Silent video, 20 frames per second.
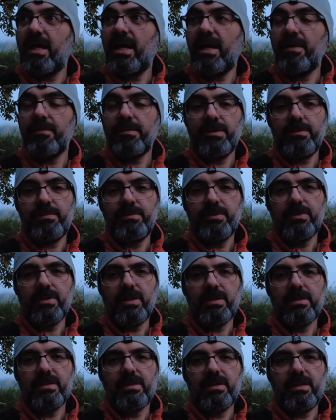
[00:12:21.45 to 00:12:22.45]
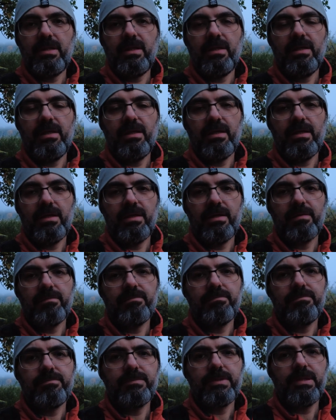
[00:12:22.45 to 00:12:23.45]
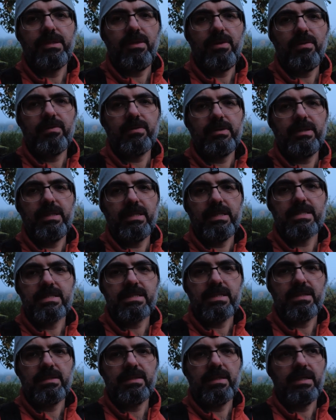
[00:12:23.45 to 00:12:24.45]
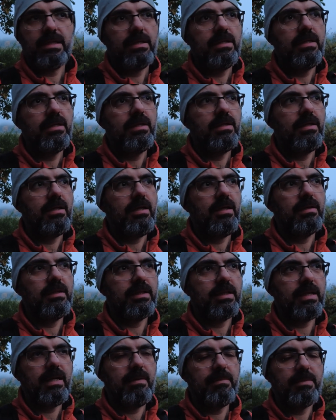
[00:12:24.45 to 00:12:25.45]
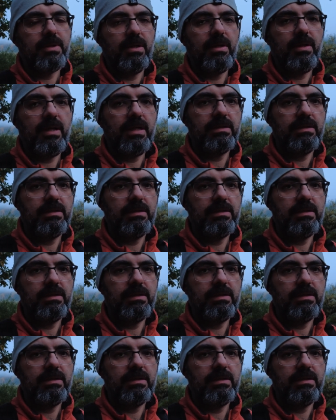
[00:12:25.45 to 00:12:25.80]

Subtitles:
I'm going to put on the long lens on the camera